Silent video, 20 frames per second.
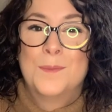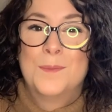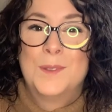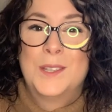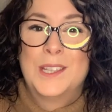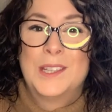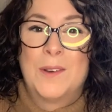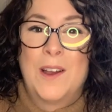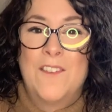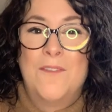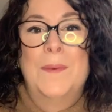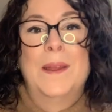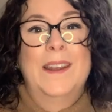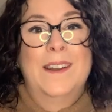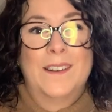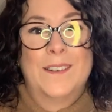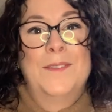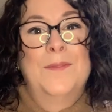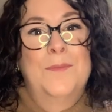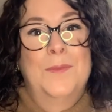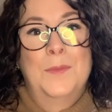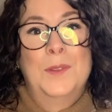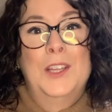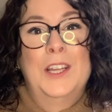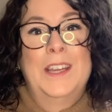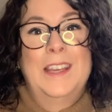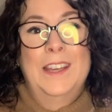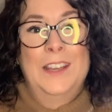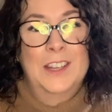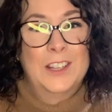So I've been
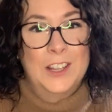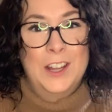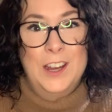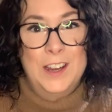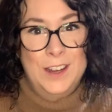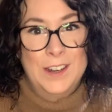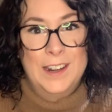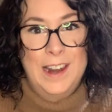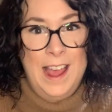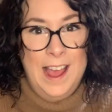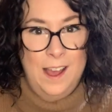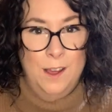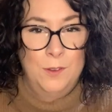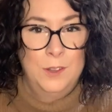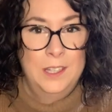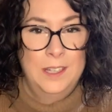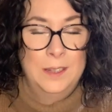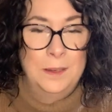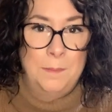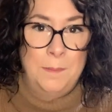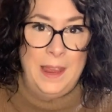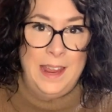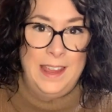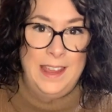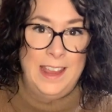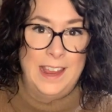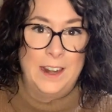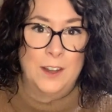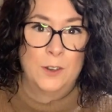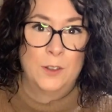looking a lot on how to make
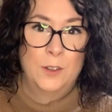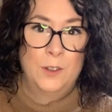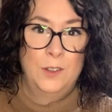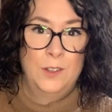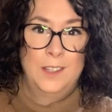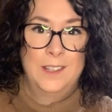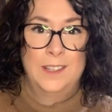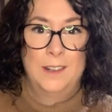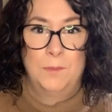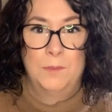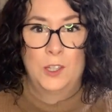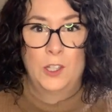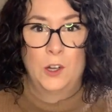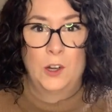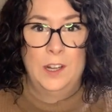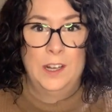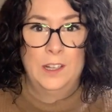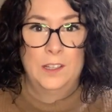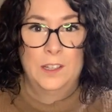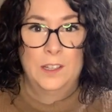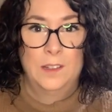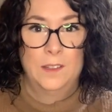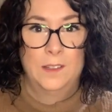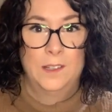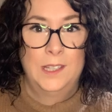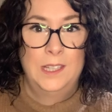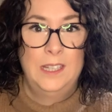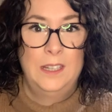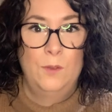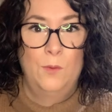candles, and I'm starting to
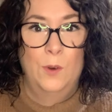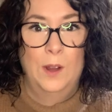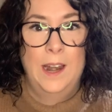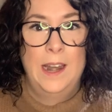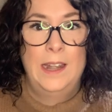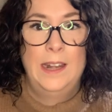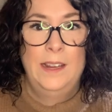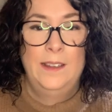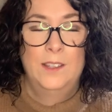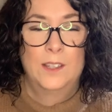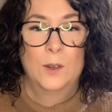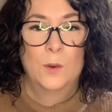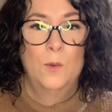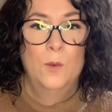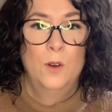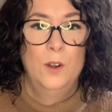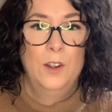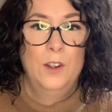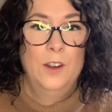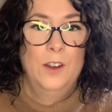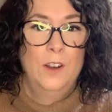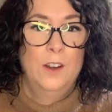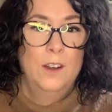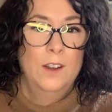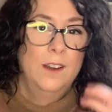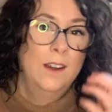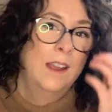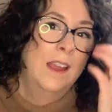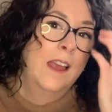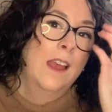see what I need to
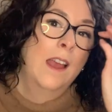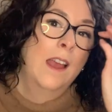order.